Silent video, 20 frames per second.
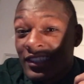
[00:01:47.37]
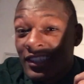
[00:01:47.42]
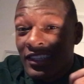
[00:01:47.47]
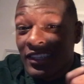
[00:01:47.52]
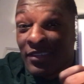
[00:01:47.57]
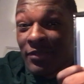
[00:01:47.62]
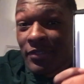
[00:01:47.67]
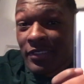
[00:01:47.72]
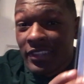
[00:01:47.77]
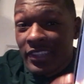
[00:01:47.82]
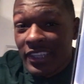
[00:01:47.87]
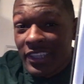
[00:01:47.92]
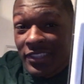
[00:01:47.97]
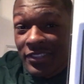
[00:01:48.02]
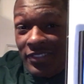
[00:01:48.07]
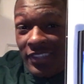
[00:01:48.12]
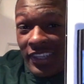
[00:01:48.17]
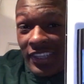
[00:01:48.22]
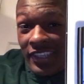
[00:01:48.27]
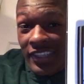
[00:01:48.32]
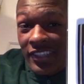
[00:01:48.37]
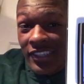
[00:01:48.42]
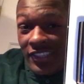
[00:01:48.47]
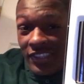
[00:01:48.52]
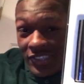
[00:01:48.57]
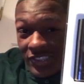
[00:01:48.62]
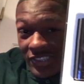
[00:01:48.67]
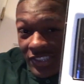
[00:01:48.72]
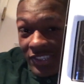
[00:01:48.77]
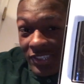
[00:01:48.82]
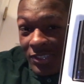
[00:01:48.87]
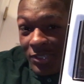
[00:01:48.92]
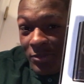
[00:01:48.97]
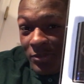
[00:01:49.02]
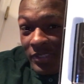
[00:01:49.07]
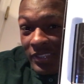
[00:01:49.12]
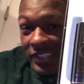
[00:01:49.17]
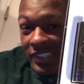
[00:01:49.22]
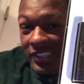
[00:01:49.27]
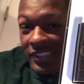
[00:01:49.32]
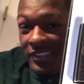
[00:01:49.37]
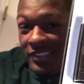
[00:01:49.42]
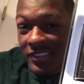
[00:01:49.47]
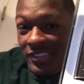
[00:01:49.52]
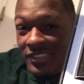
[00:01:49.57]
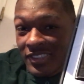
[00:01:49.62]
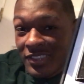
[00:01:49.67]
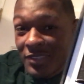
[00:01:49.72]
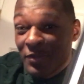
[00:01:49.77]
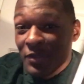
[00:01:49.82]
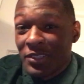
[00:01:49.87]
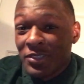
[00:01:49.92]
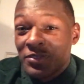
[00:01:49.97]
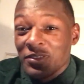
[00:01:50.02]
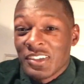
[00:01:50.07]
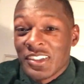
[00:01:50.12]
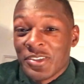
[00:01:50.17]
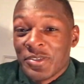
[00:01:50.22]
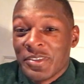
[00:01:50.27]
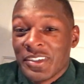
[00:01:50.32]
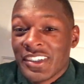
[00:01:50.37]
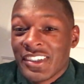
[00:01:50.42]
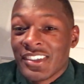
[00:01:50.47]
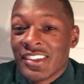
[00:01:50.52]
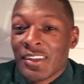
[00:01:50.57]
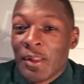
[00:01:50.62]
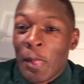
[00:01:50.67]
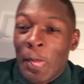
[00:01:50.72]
10 different things right here, just go with this. It smells really well.